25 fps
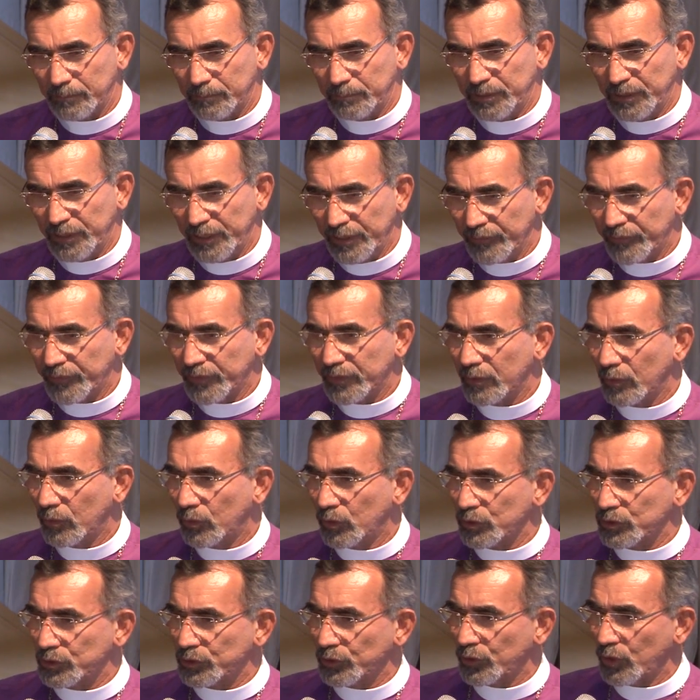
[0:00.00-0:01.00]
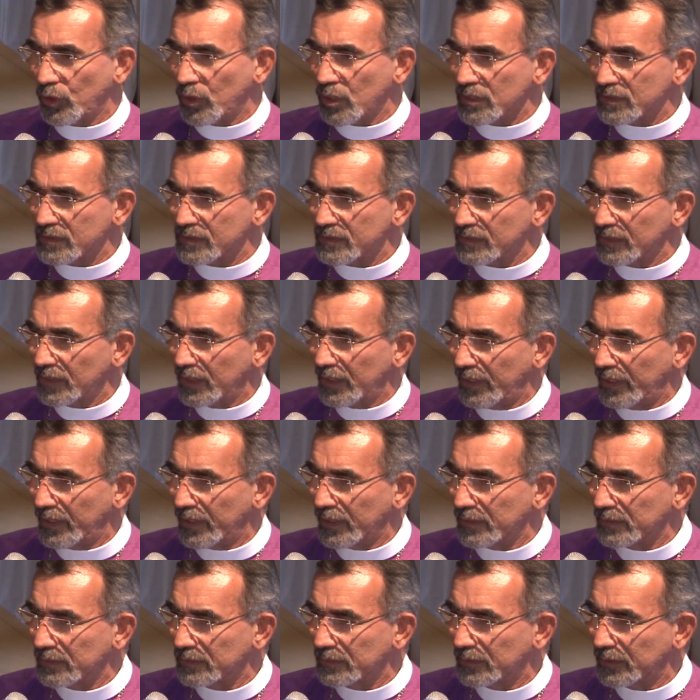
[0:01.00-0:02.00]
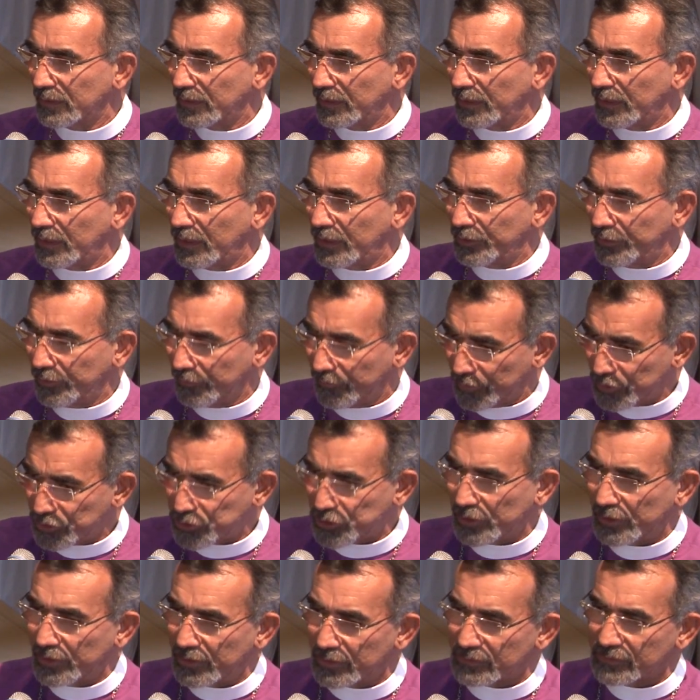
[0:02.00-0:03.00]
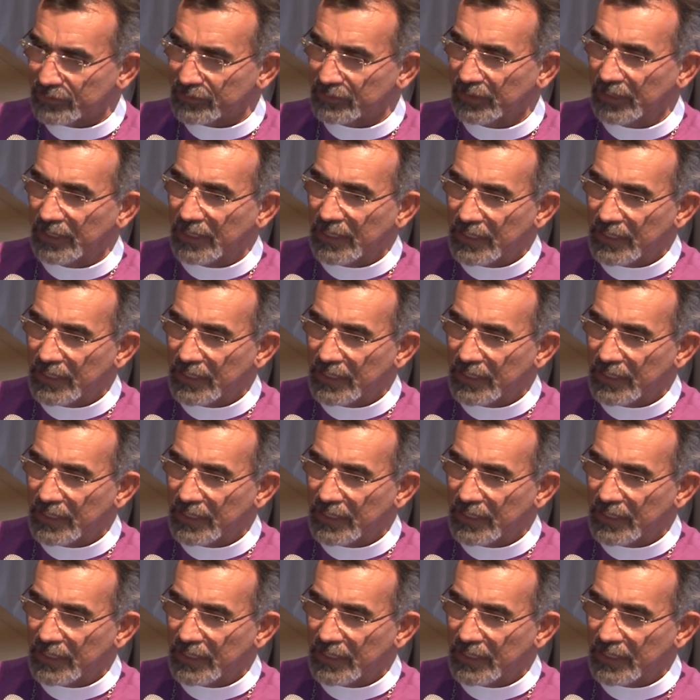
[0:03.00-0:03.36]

believer, Orthodox, and an evangelist.